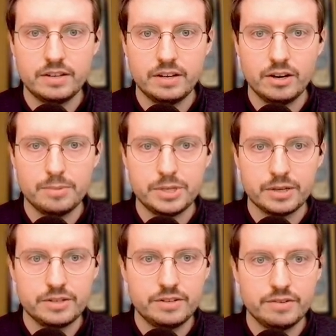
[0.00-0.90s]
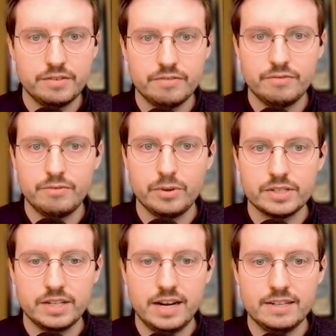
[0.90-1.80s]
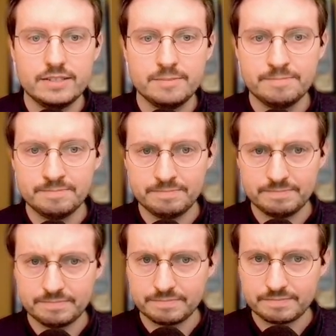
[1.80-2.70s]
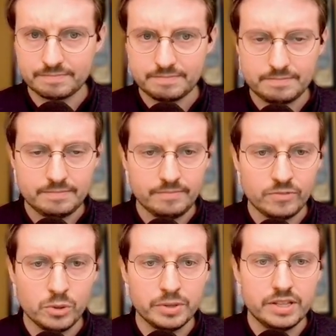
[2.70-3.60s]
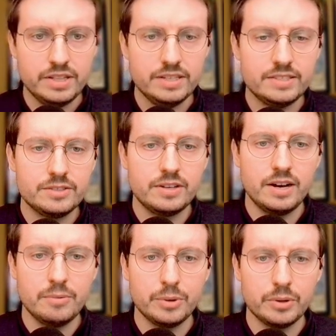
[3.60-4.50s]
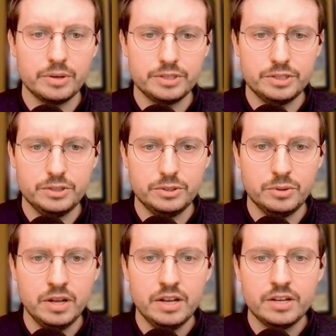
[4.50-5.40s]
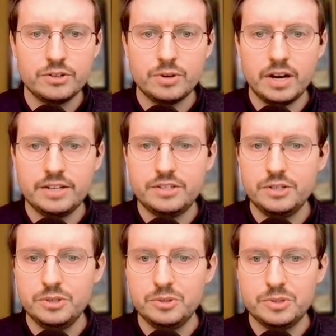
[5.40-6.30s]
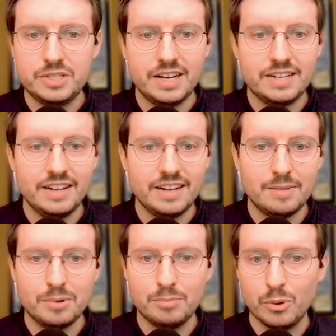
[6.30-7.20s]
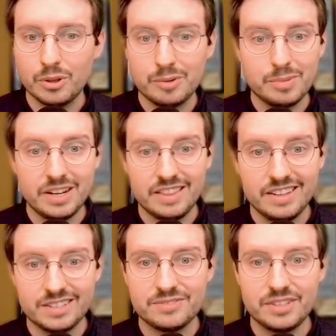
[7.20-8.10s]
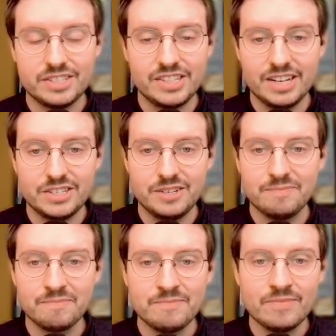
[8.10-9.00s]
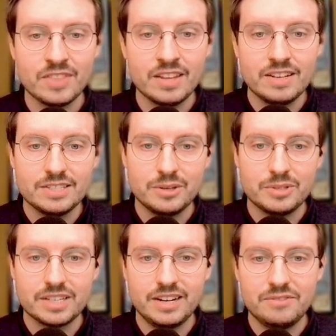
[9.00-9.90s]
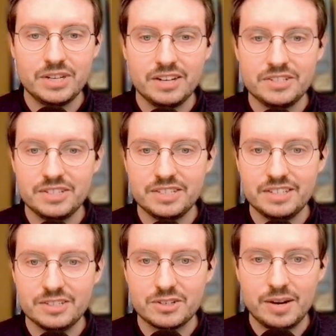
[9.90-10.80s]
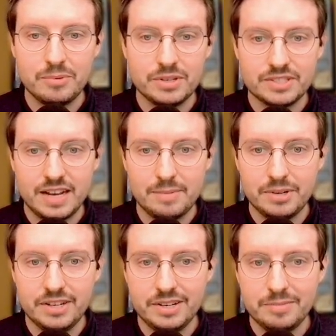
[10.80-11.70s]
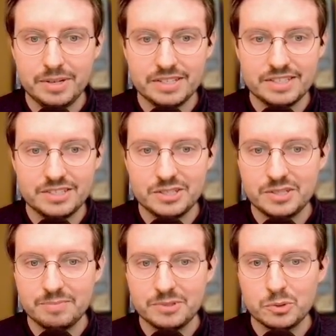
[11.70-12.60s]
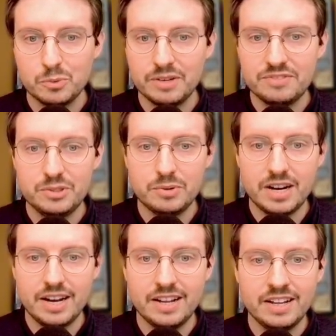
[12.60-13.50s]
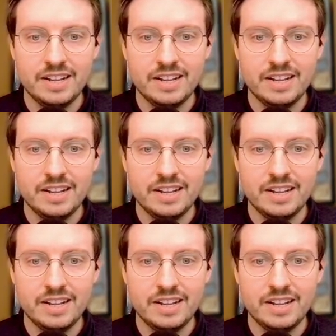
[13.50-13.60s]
an object for this class. Within this, we're going to try to set a couple boilerplate things for the session. So it's kind of challenging to describe what's happening here because it's just some SwiftUI